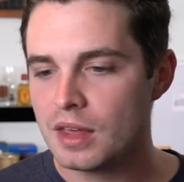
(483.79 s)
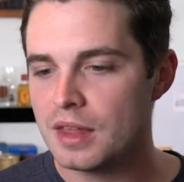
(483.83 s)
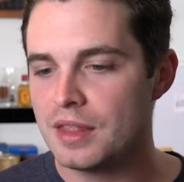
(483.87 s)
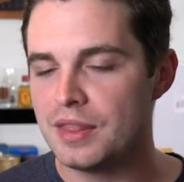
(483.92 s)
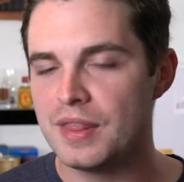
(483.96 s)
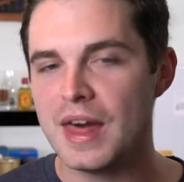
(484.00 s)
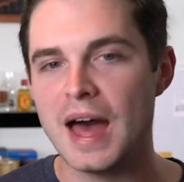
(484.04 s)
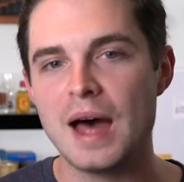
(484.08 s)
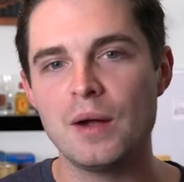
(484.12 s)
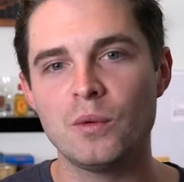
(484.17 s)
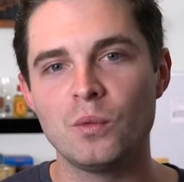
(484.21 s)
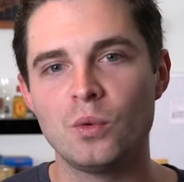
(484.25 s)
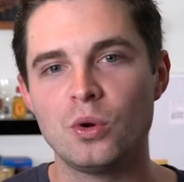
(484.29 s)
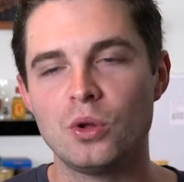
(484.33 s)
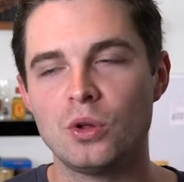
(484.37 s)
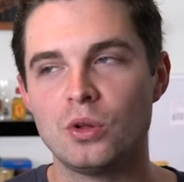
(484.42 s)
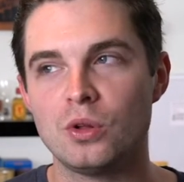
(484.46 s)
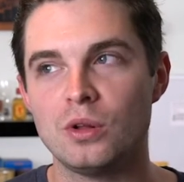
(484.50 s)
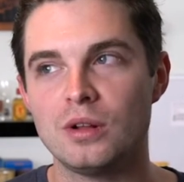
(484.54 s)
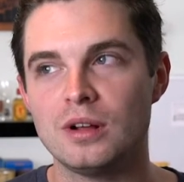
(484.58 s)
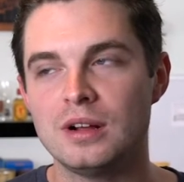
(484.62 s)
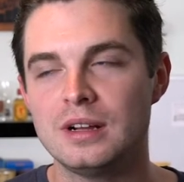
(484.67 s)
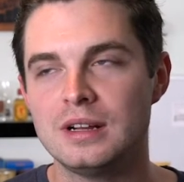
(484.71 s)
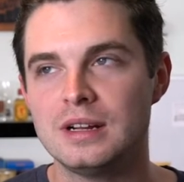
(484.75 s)
That
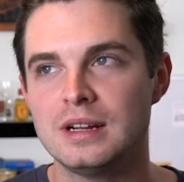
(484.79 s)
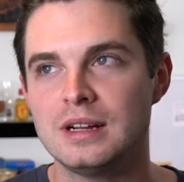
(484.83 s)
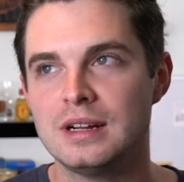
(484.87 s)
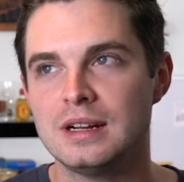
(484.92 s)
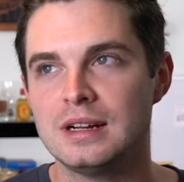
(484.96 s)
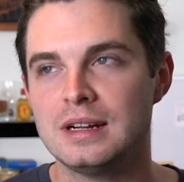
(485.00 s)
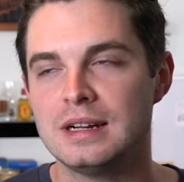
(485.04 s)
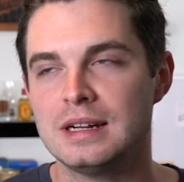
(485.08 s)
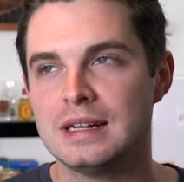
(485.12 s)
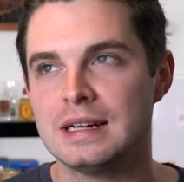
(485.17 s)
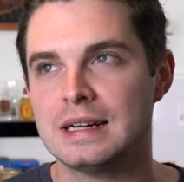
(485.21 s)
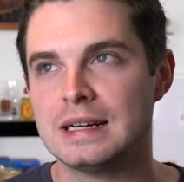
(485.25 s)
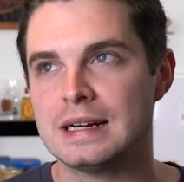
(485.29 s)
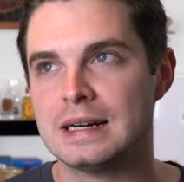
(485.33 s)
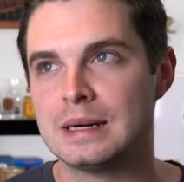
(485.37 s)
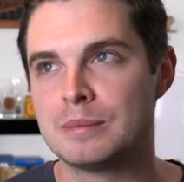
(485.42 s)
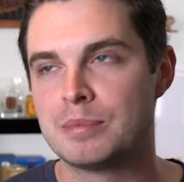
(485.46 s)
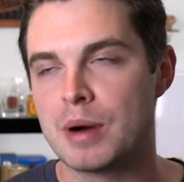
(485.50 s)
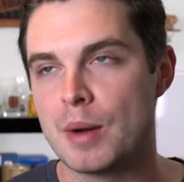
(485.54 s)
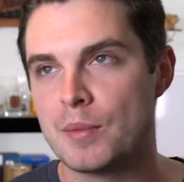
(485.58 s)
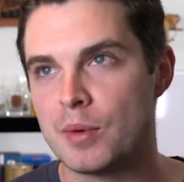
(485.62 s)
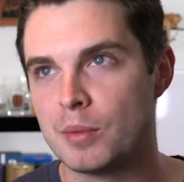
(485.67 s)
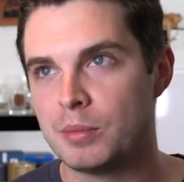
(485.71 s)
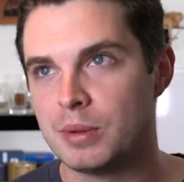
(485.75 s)
will
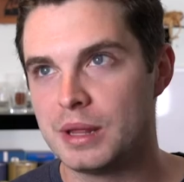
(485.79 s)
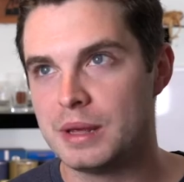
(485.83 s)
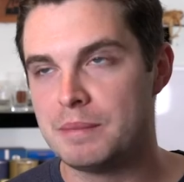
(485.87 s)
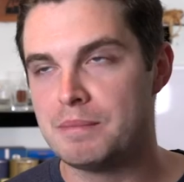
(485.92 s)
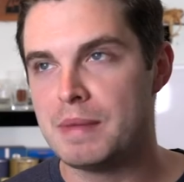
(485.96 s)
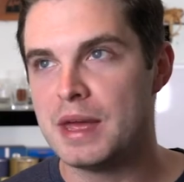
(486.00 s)
probably